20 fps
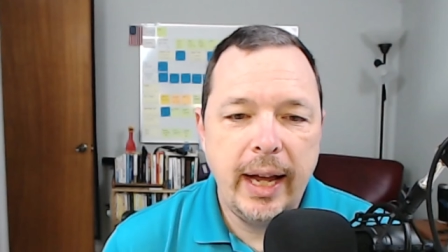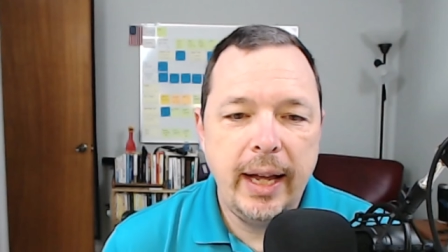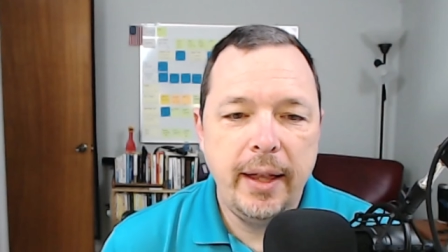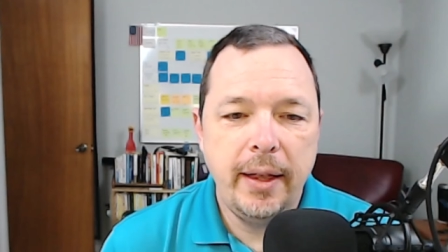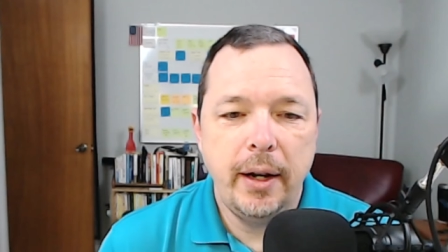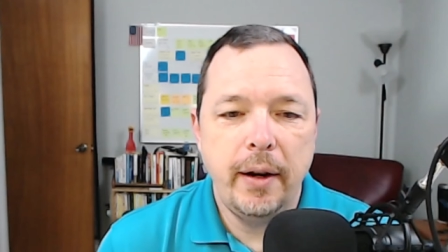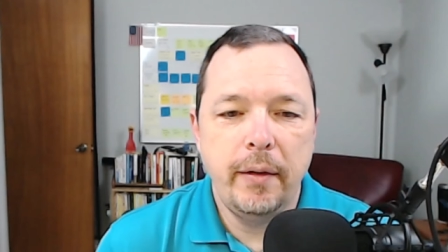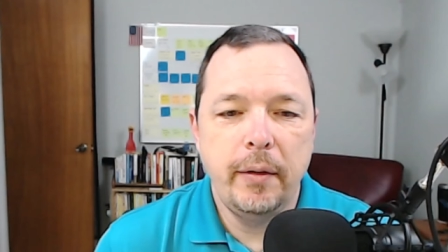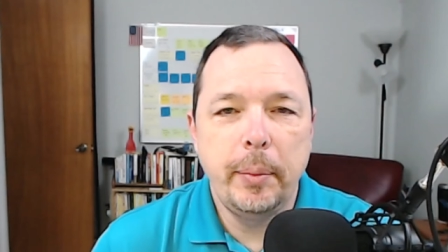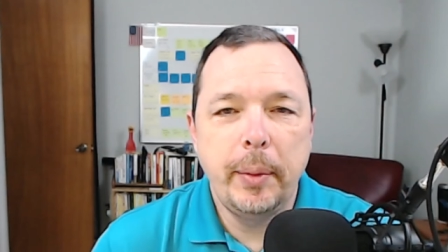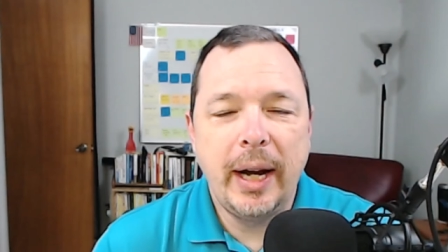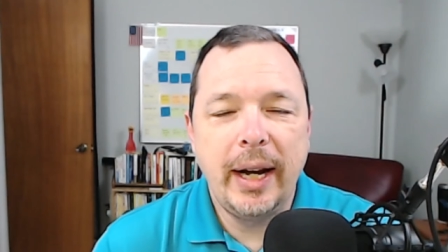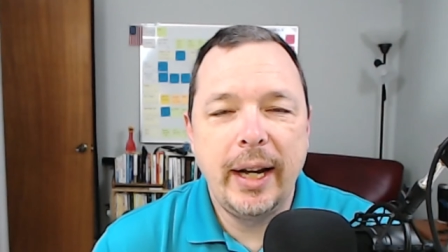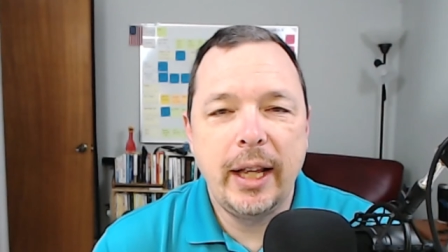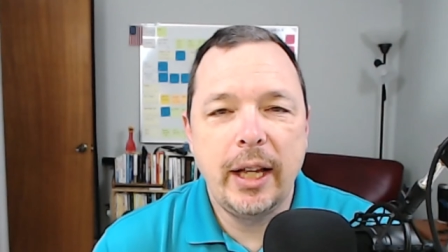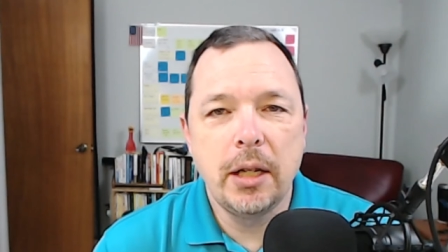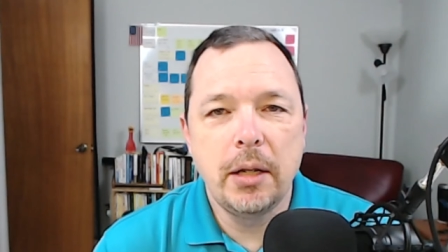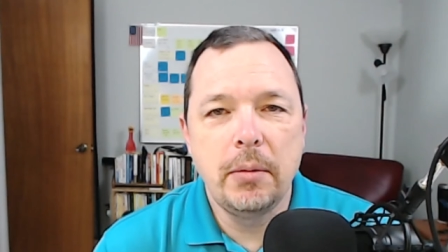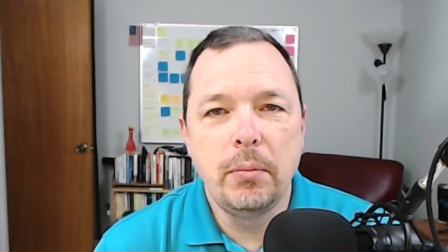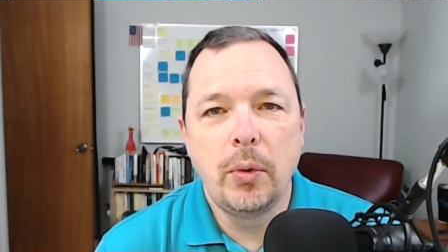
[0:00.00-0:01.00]
Hey there,
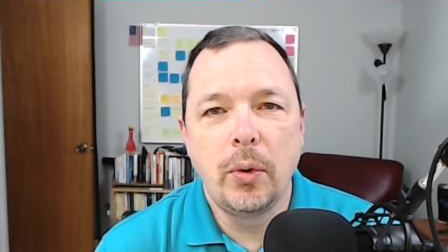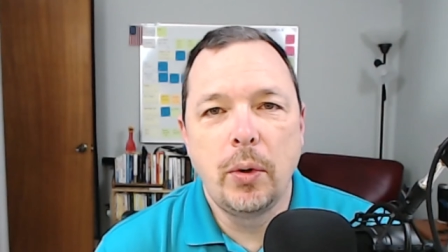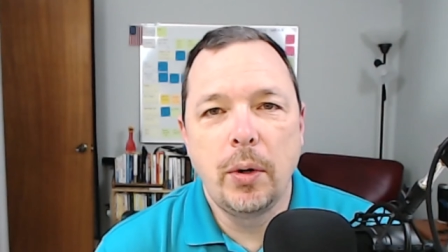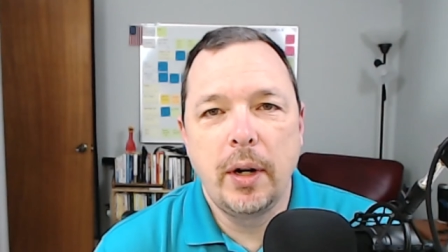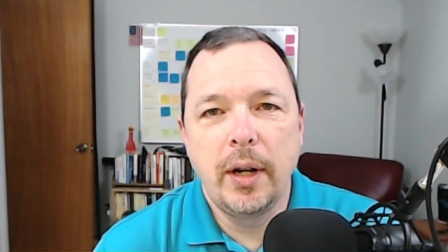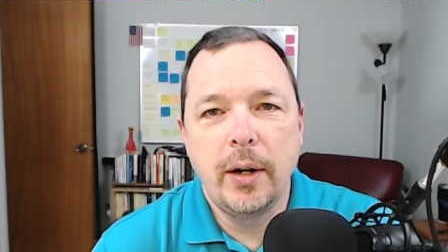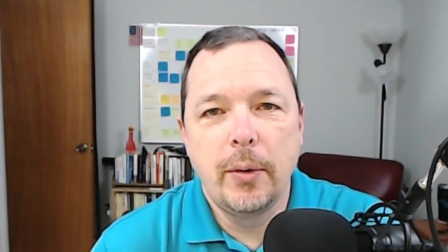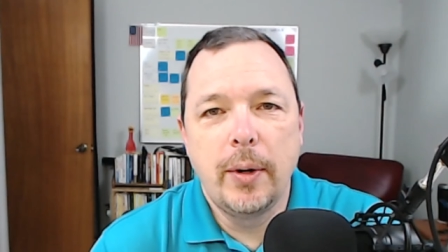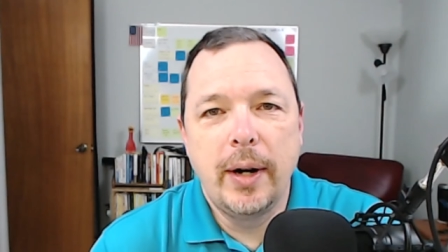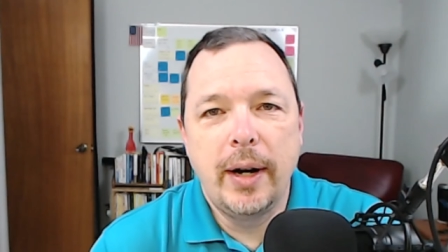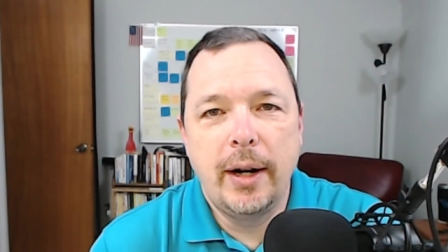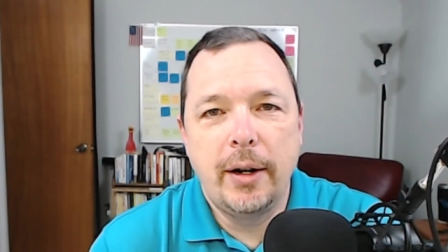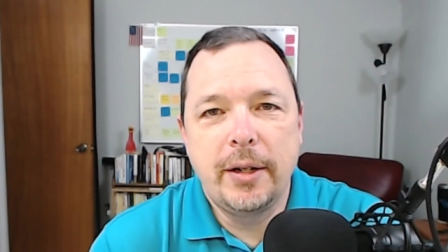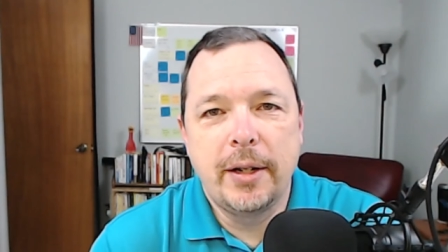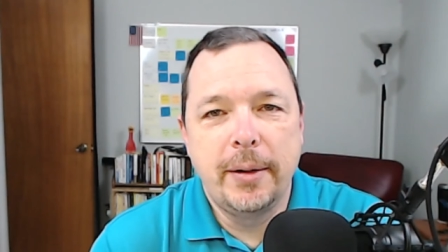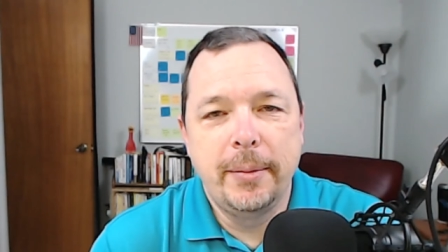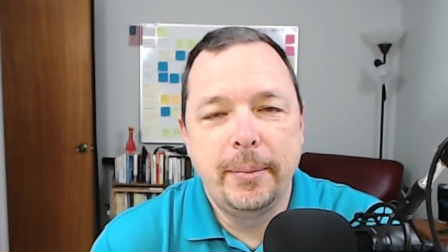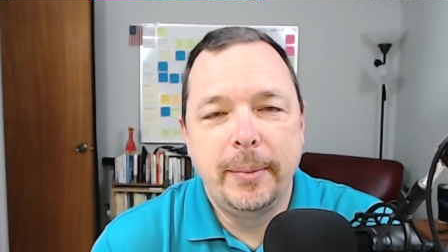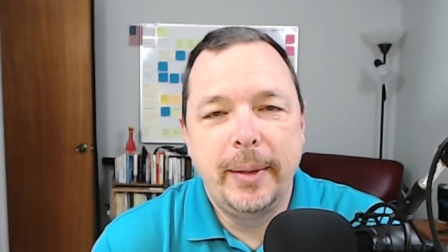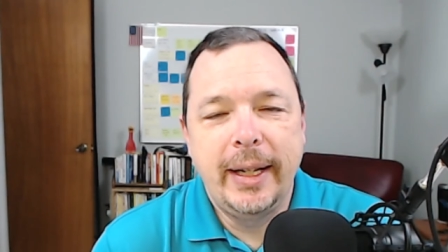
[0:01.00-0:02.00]
everybody. Good morning.
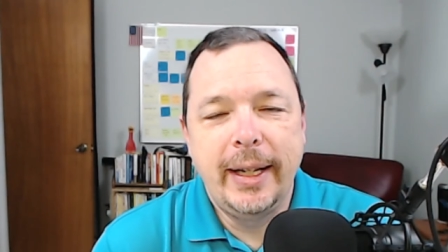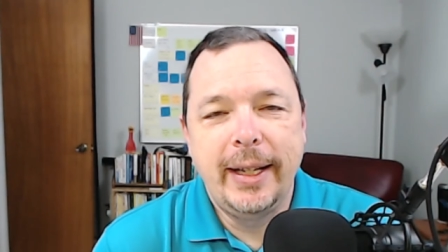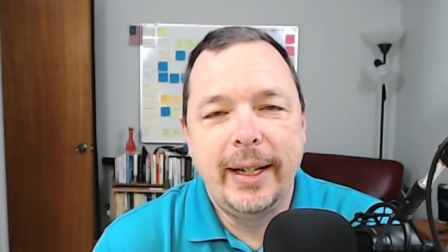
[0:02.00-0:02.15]
Welcome.